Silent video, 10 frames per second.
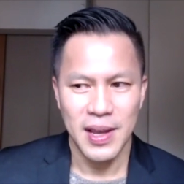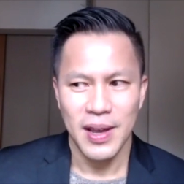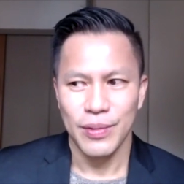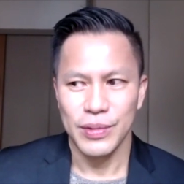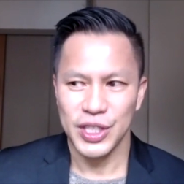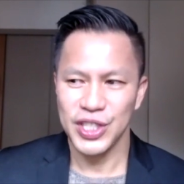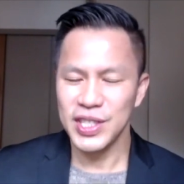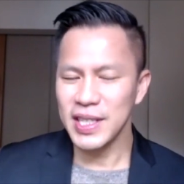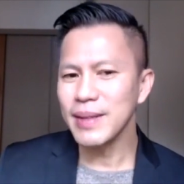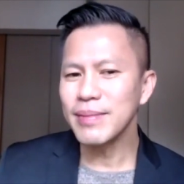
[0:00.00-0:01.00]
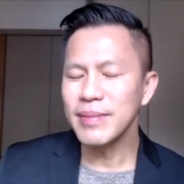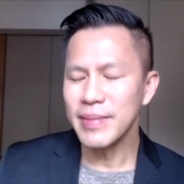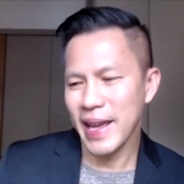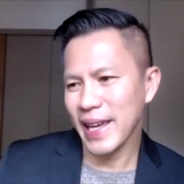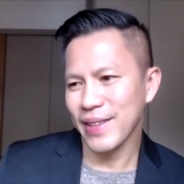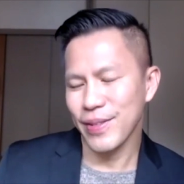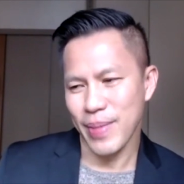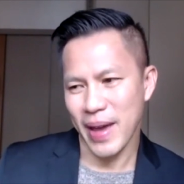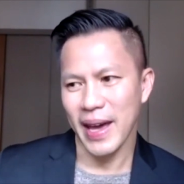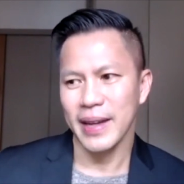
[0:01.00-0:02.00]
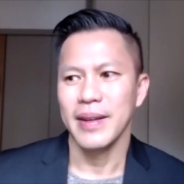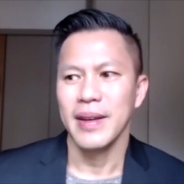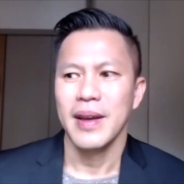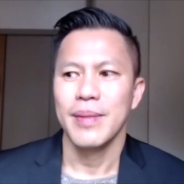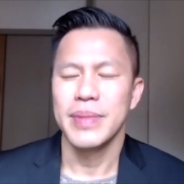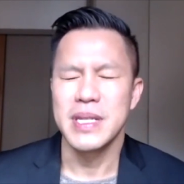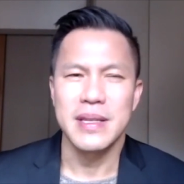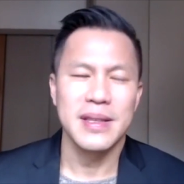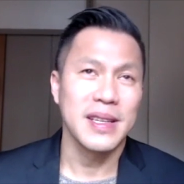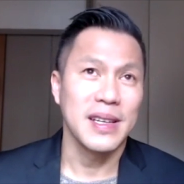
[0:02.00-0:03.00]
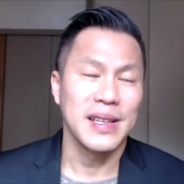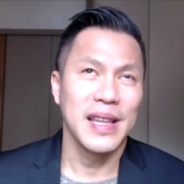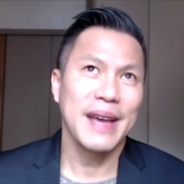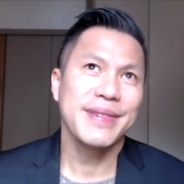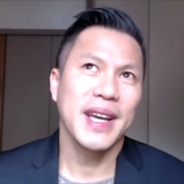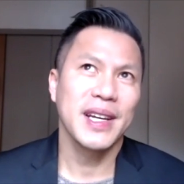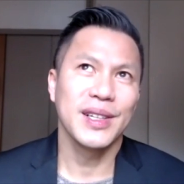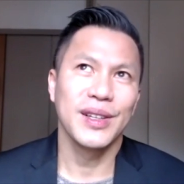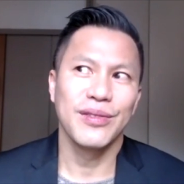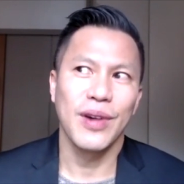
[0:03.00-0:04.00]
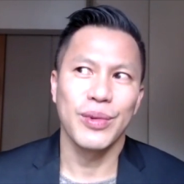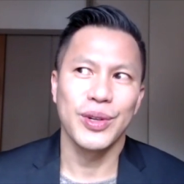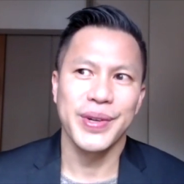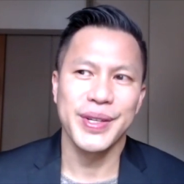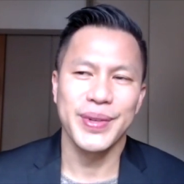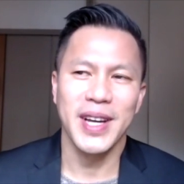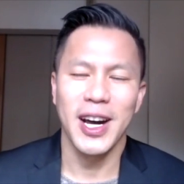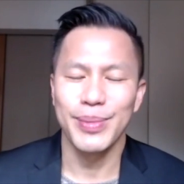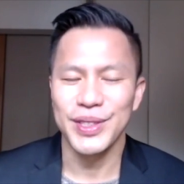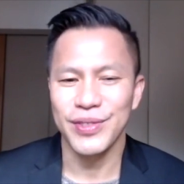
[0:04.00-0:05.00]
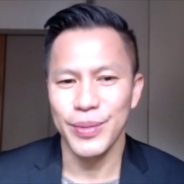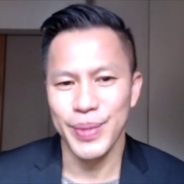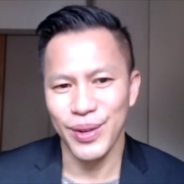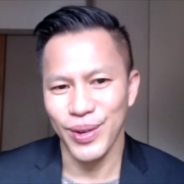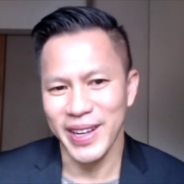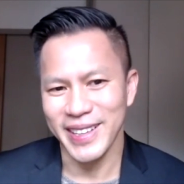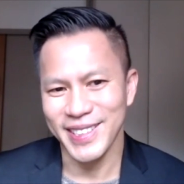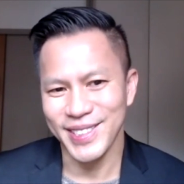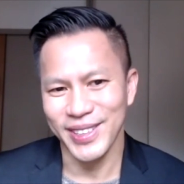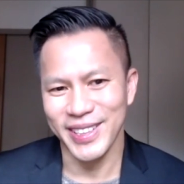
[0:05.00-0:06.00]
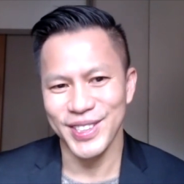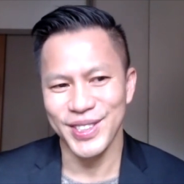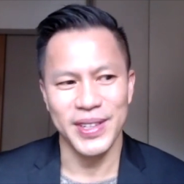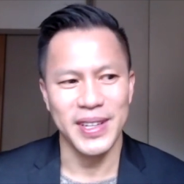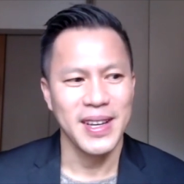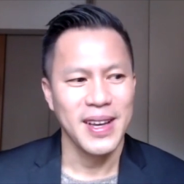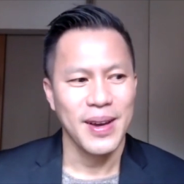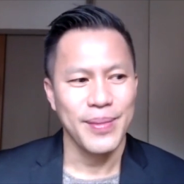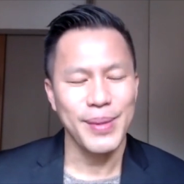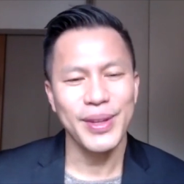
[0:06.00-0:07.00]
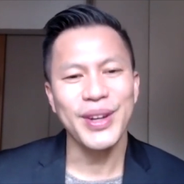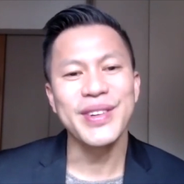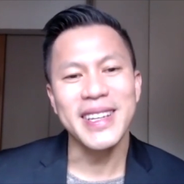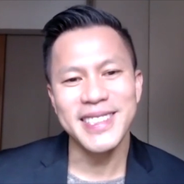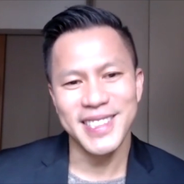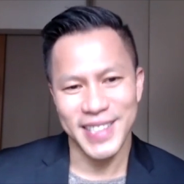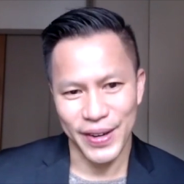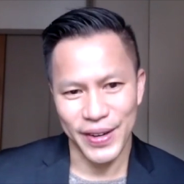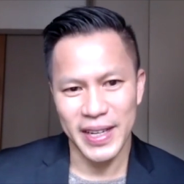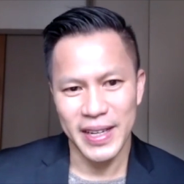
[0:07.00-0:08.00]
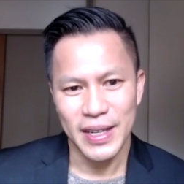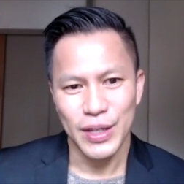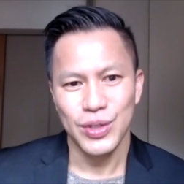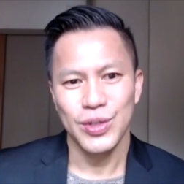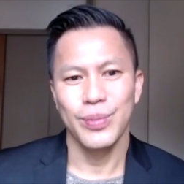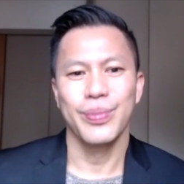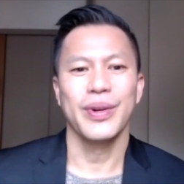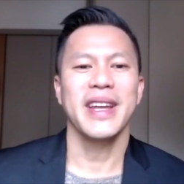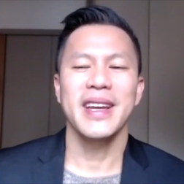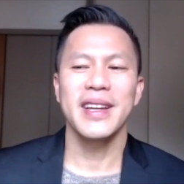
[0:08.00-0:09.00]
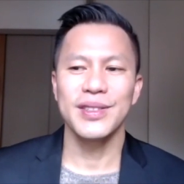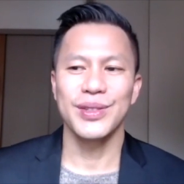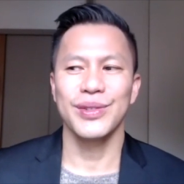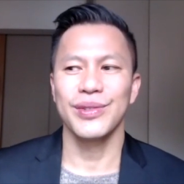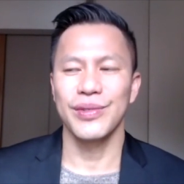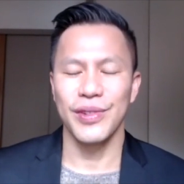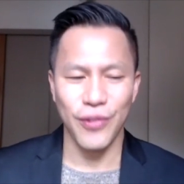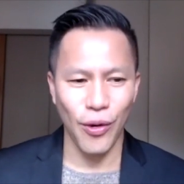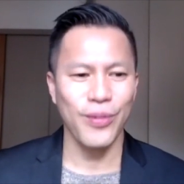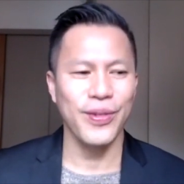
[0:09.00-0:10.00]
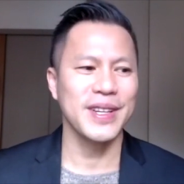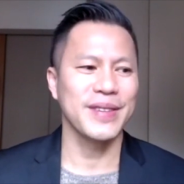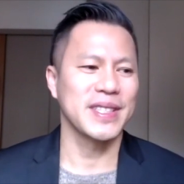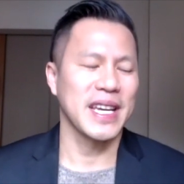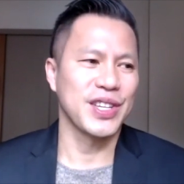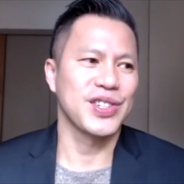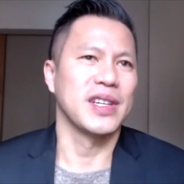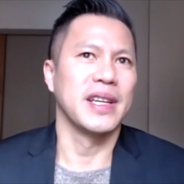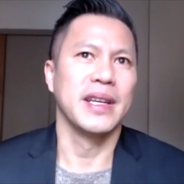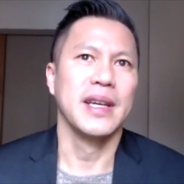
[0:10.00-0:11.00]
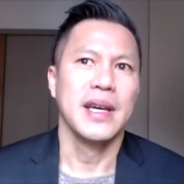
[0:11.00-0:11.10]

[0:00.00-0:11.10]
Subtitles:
which seem negative and bad, but in the life cycle of what we're trying to accomplish for Bitcoin and this whole industry, probably are necessary to bring to the forefront of attention